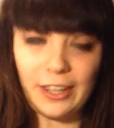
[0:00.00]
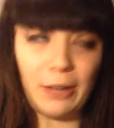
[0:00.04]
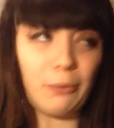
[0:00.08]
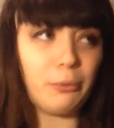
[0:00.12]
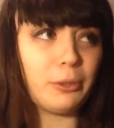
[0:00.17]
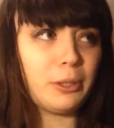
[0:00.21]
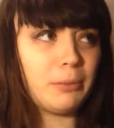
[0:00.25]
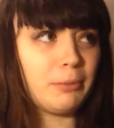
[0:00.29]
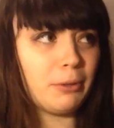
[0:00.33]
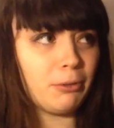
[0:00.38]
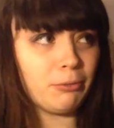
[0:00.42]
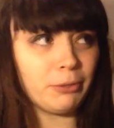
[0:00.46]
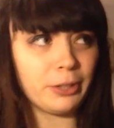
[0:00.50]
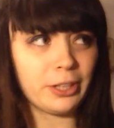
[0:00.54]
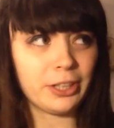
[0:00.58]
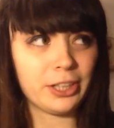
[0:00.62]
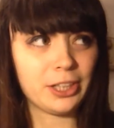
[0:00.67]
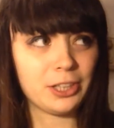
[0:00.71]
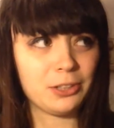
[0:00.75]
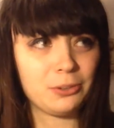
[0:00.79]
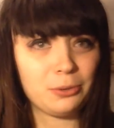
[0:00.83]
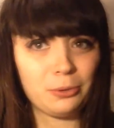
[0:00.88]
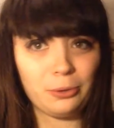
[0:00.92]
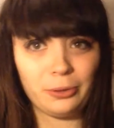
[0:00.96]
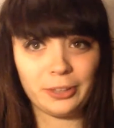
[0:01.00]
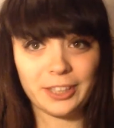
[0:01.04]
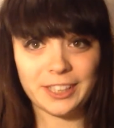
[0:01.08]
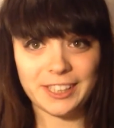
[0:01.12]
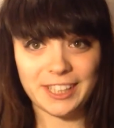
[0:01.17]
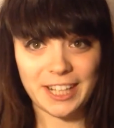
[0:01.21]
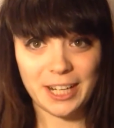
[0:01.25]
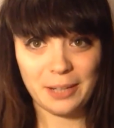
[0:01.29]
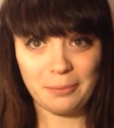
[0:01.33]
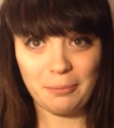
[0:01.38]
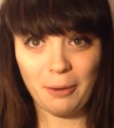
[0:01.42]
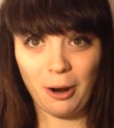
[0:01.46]
That would have been really cool to
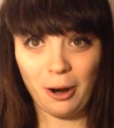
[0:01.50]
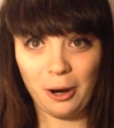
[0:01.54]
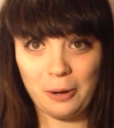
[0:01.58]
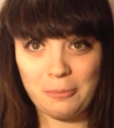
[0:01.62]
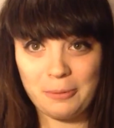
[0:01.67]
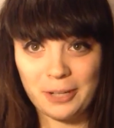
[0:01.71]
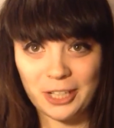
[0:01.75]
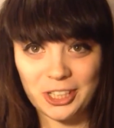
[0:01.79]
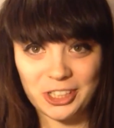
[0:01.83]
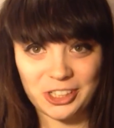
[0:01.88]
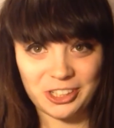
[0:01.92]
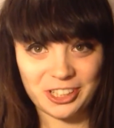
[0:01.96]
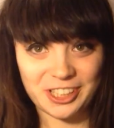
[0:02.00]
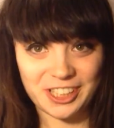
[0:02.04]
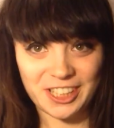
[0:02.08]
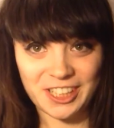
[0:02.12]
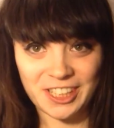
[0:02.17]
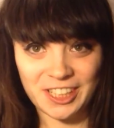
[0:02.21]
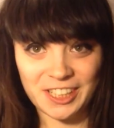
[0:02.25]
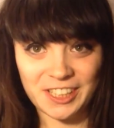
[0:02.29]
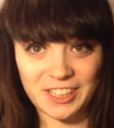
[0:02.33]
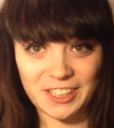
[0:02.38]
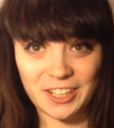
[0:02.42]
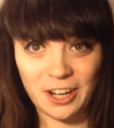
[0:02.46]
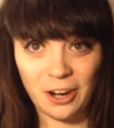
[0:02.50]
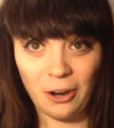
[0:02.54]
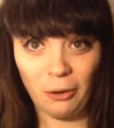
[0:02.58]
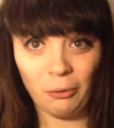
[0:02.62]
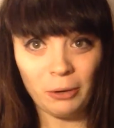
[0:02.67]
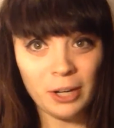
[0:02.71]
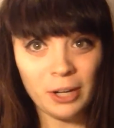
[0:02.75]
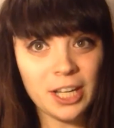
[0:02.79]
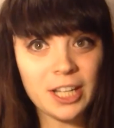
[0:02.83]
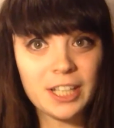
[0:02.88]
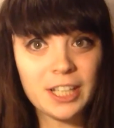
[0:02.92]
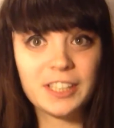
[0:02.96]
take Mara pictures in the snow.